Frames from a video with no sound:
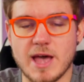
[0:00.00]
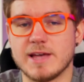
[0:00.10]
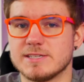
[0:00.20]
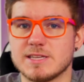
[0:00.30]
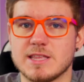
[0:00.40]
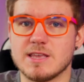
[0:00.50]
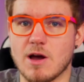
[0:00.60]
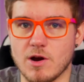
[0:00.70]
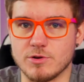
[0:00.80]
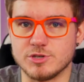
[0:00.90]
as the
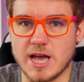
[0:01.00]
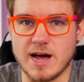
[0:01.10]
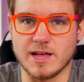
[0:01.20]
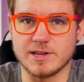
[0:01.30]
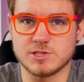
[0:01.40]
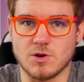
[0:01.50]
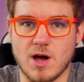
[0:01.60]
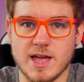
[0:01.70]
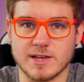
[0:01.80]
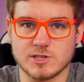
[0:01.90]
ROG Ally, so
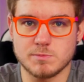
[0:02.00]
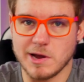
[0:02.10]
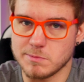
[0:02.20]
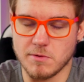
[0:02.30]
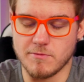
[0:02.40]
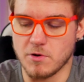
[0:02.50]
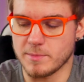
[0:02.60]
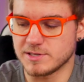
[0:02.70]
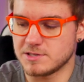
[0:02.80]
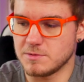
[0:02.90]
I expect
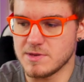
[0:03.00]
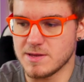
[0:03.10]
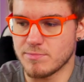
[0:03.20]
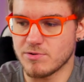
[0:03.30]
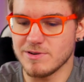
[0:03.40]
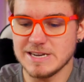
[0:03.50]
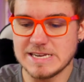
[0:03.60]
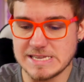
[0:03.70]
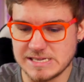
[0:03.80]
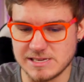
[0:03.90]
performance to be
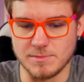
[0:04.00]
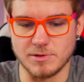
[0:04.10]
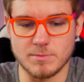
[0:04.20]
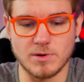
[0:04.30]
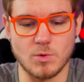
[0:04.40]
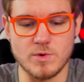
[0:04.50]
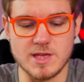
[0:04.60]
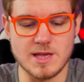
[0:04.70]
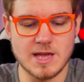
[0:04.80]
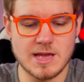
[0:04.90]
pretty similar, but
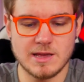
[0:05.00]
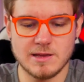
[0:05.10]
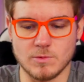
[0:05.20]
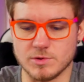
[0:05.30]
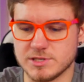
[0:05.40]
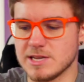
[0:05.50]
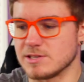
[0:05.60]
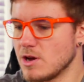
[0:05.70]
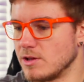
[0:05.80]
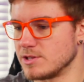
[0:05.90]
we'll see.
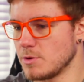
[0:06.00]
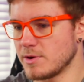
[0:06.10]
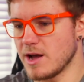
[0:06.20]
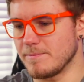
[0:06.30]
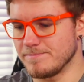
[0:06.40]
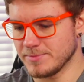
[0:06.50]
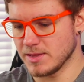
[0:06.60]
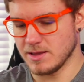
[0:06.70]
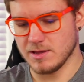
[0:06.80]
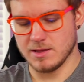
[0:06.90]
So let's open it up.
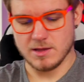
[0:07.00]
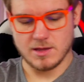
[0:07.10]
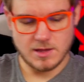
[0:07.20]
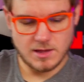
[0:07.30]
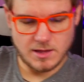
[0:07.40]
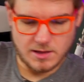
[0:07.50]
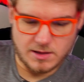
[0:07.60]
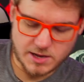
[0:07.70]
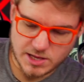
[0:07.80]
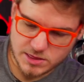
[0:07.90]

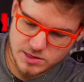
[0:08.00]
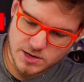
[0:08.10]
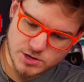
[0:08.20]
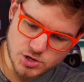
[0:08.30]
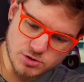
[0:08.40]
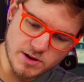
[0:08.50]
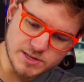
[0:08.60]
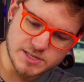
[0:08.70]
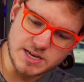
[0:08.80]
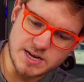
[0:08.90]
Get the
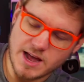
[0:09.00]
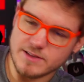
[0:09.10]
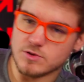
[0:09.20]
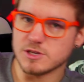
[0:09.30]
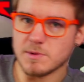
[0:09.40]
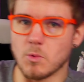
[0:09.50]
trusty knife. Dude, it's been a